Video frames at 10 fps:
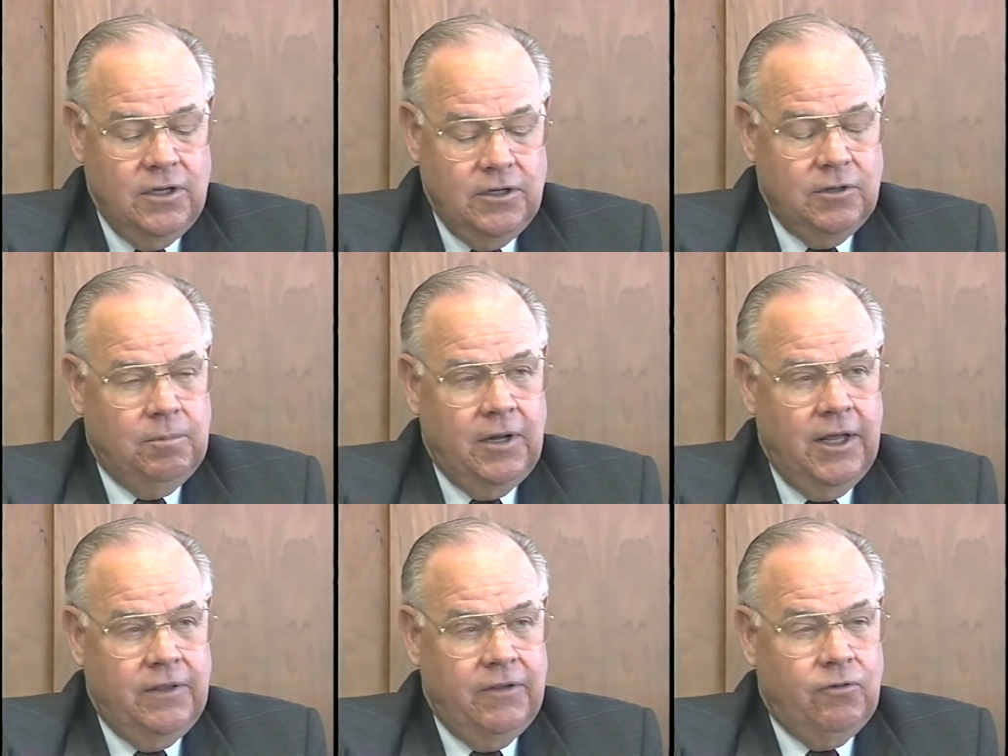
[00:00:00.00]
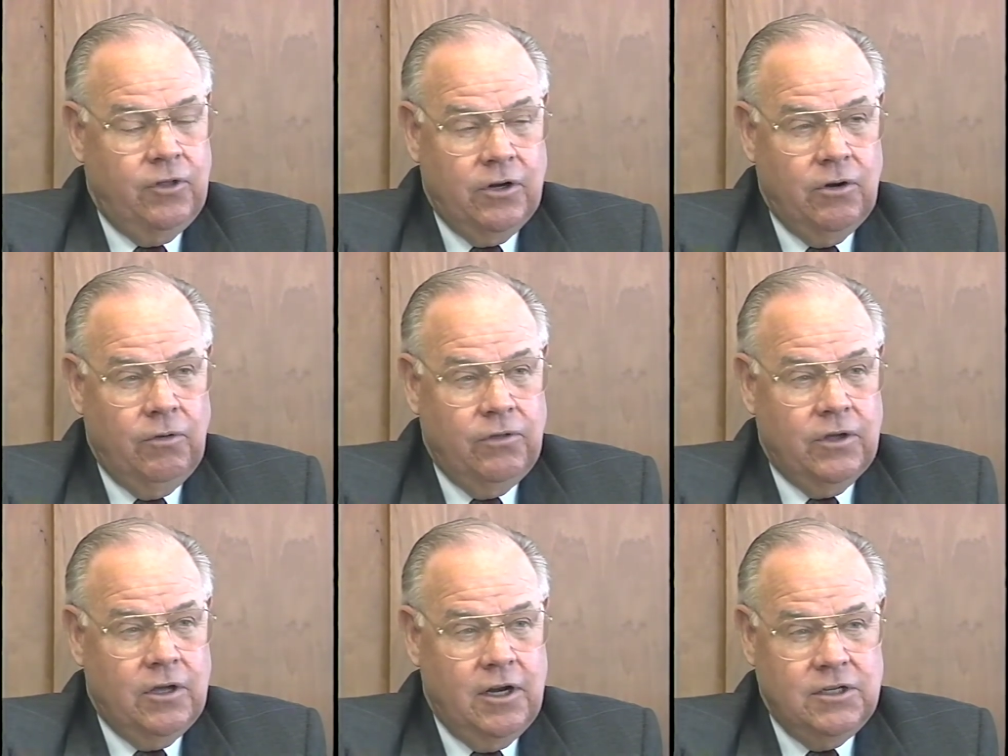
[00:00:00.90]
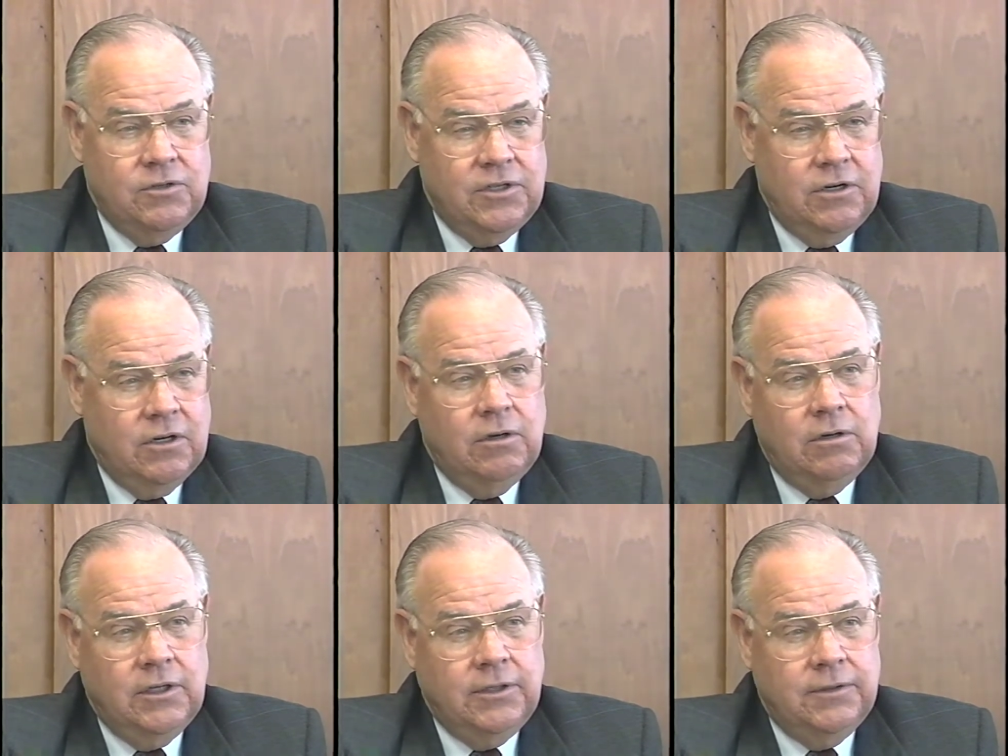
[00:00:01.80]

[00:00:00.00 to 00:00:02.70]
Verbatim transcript: to plan for the growth the college is undergoing.